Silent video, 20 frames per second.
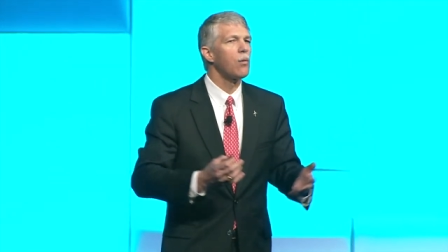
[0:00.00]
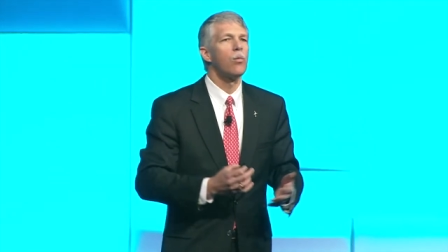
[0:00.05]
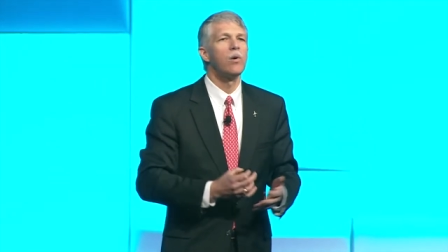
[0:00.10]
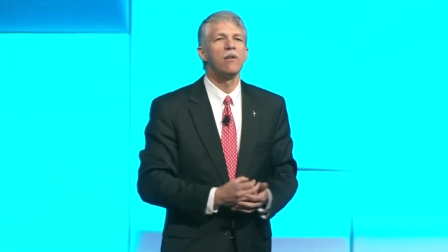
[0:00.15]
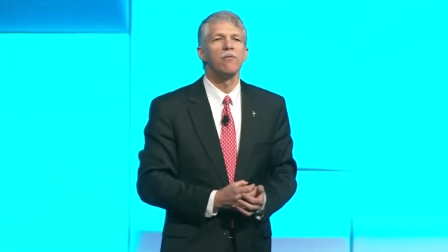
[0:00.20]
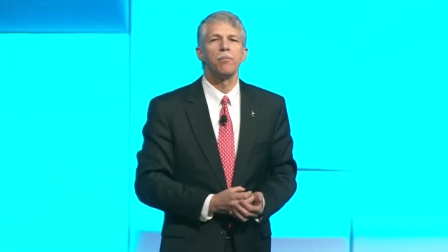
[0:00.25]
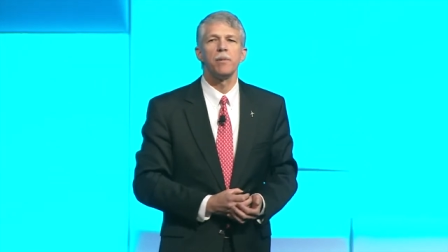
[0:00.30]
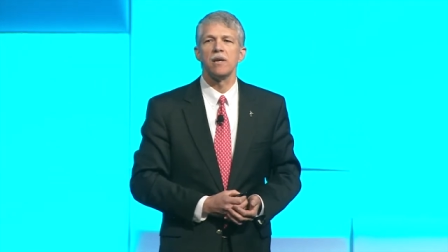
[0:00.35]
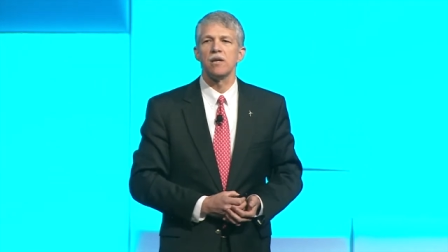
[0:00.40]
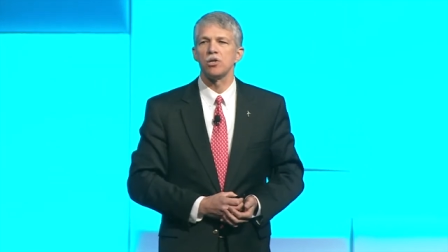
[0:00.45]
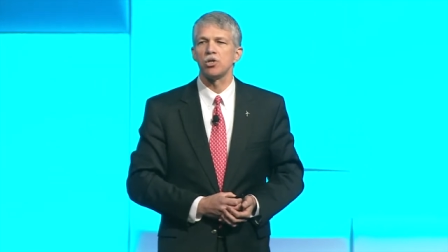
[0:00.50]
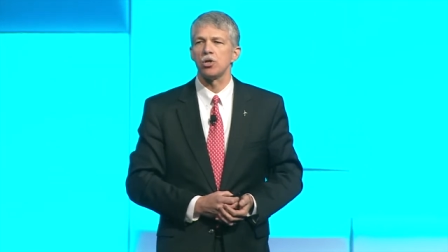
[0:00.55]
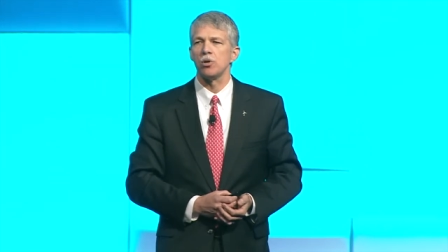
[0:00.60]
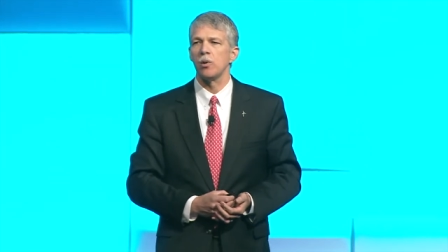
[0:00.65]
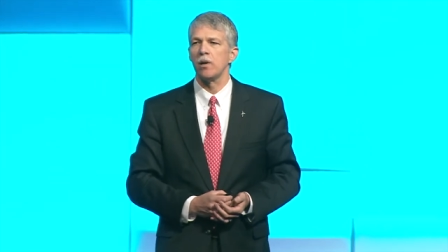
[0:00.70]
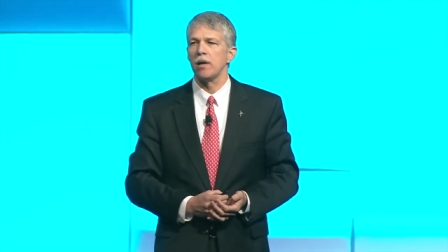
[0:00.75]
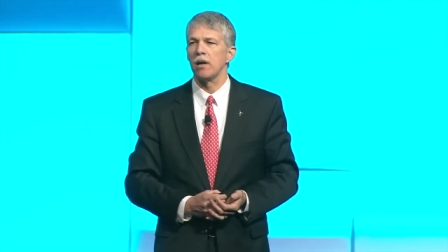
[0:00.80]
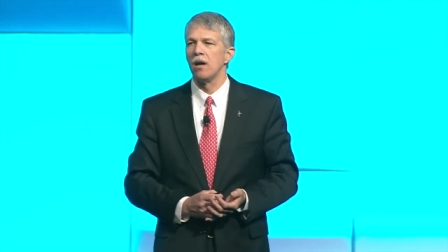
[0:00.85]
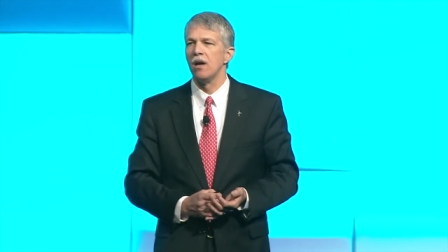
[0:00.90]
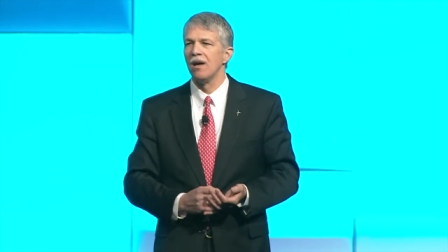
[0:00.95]
We've been
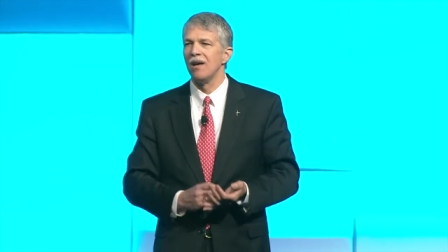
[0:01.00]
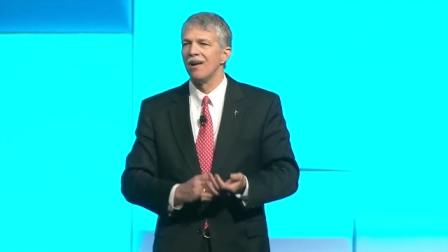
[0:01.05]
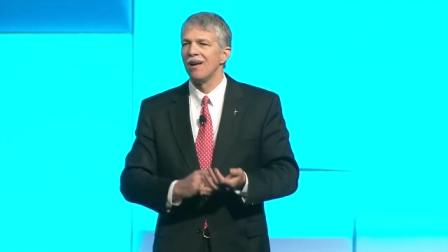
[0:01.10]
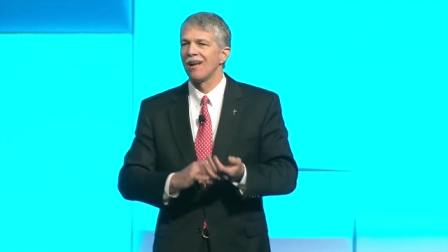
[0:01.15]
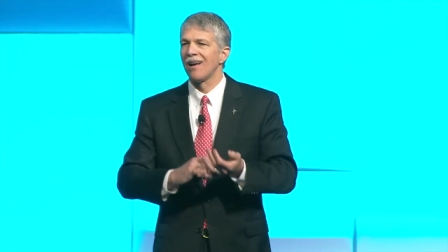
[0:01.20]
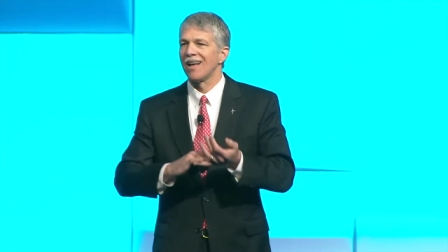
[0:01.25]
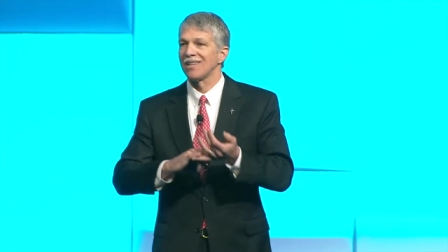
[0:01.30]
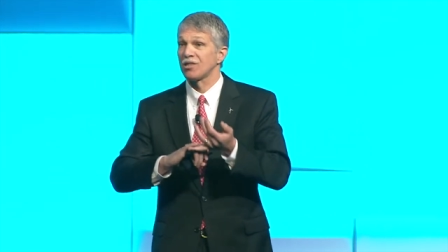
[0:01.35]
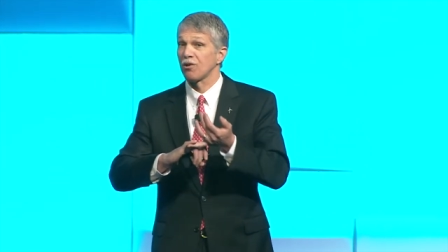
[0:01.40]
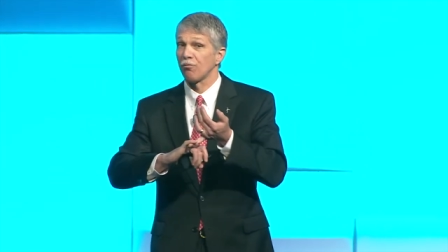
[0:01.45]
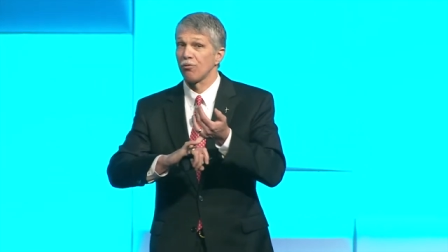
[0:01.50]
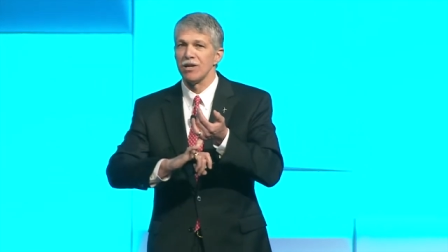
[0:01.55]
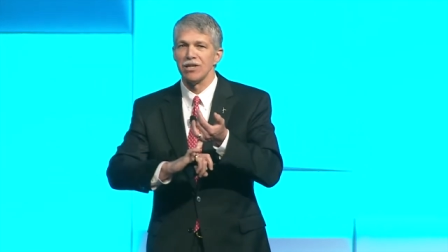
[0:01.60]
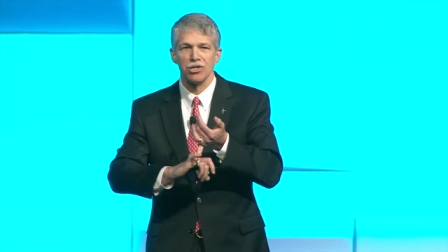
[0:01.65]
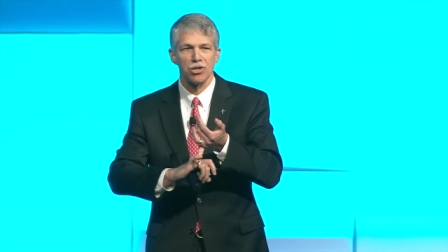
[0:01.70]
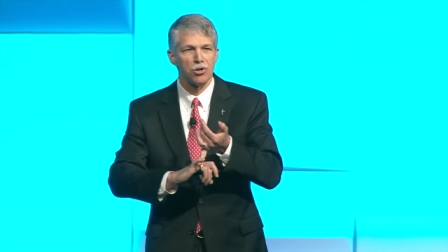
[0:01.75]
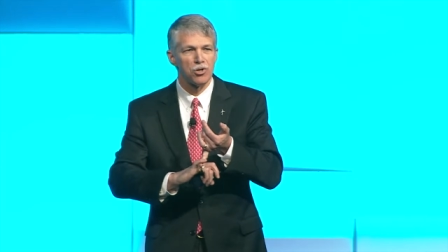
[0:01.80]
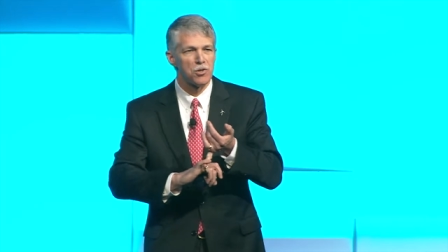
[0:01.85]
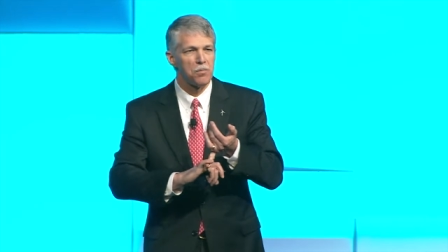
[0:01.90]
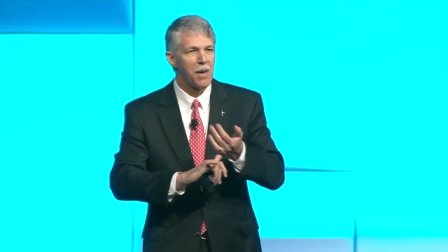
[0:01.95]
issuing lots of
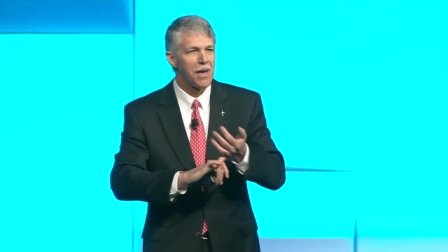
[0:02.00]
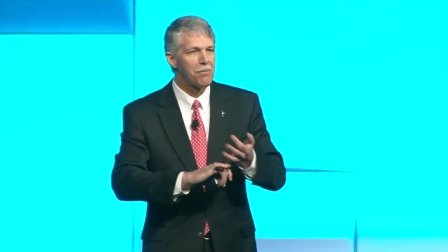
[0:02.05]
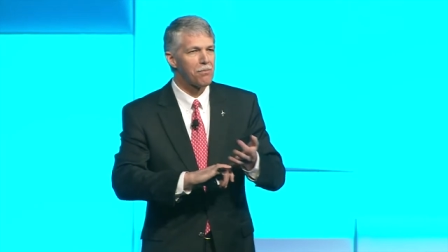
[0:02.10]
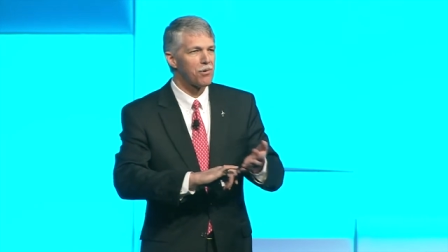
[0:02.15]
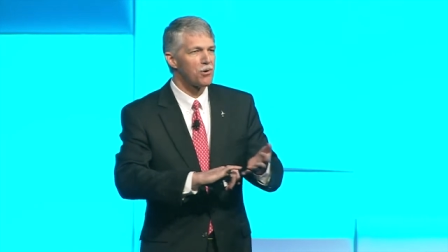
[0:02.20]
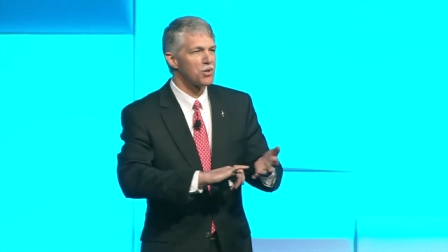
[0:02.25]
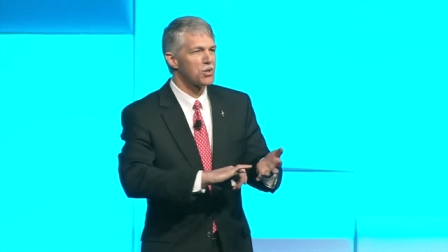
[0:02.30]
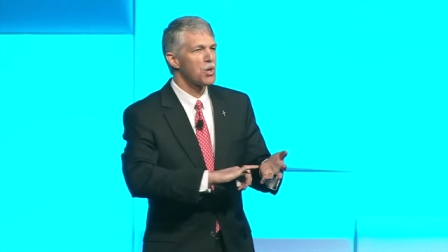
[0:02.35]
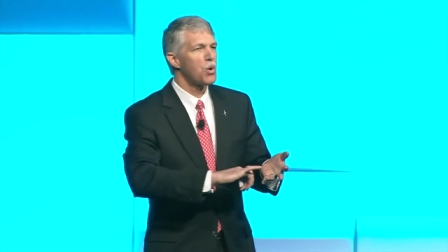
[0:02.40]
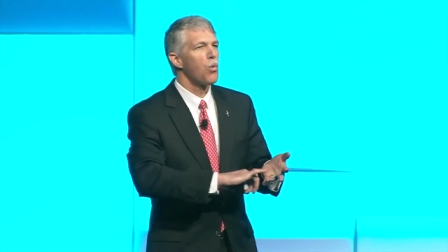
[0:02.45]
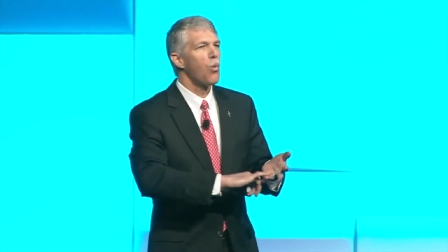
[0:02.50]
research papers,